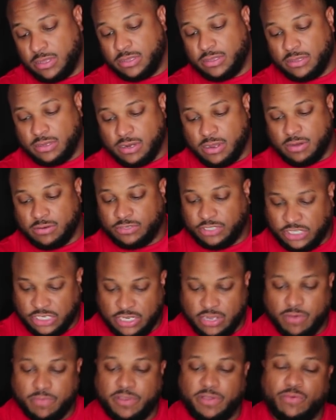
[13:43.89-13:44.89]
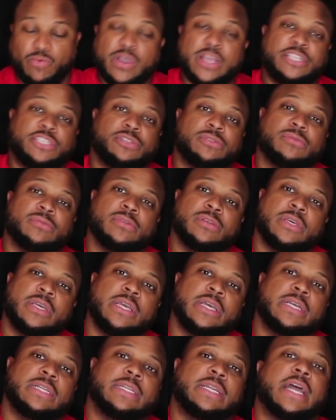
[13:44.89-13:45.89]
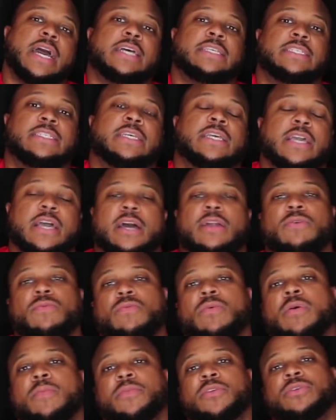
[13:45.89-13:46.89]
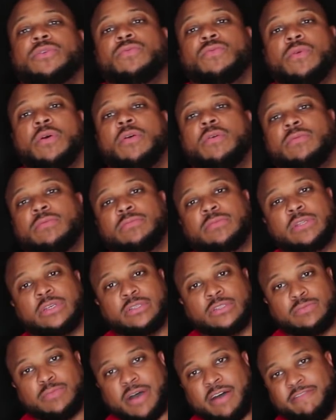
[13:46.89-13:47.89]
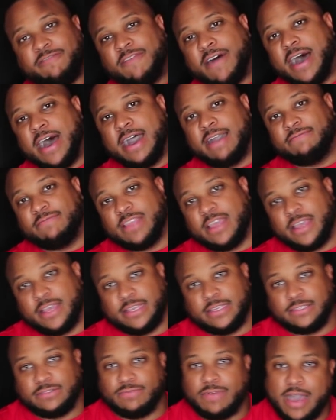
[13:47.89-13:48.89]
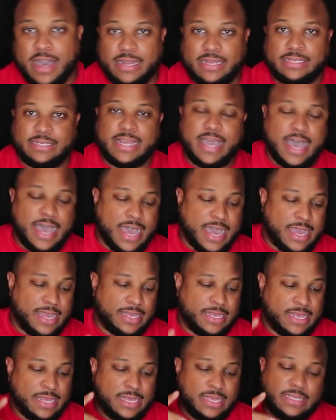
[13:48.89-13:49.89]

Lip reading: You know, she gonna be with you. That's the kind of woman you want. Those are my 5 things. Ride or die.